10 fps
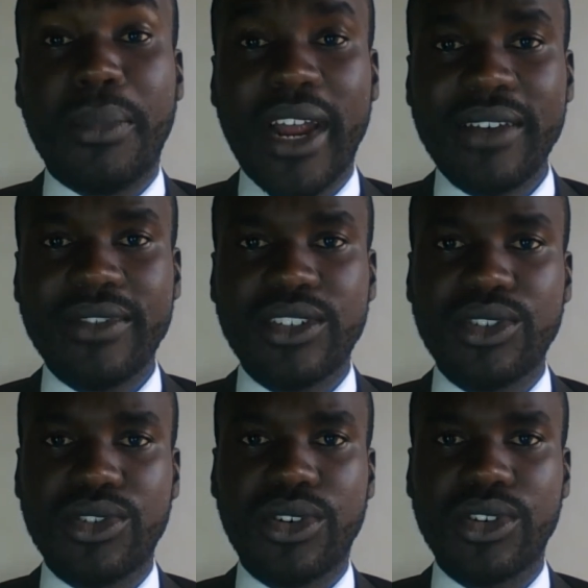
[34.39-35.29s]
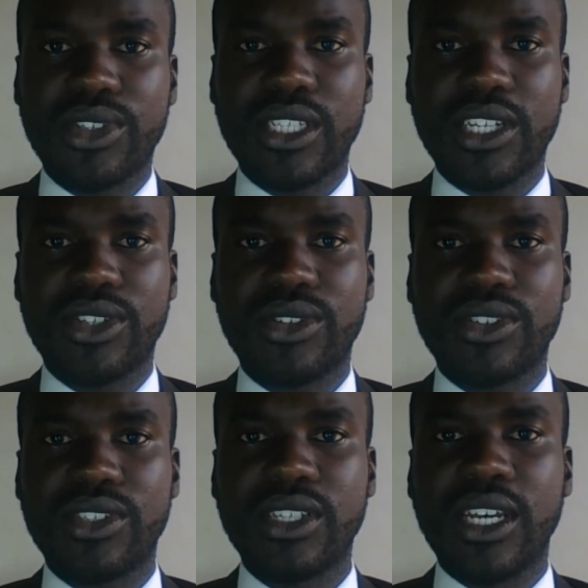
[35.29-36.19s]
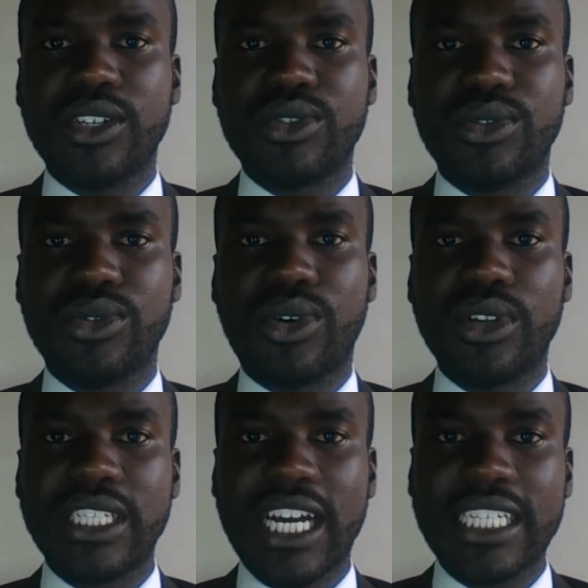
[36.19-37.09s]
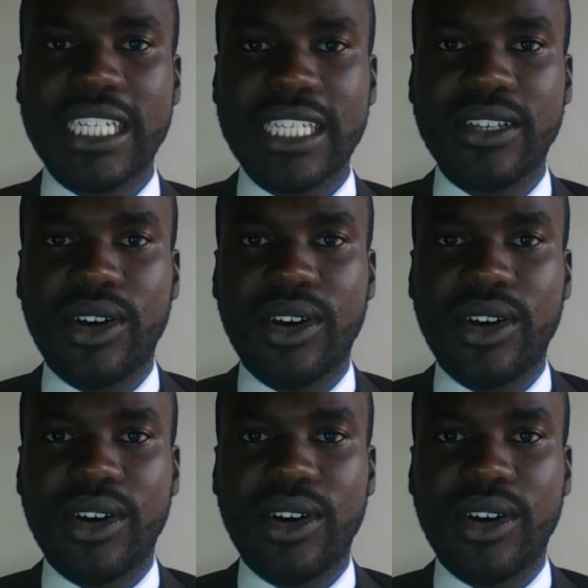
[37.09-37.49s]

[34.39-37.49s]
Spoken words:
private tutorial sessions to contact us.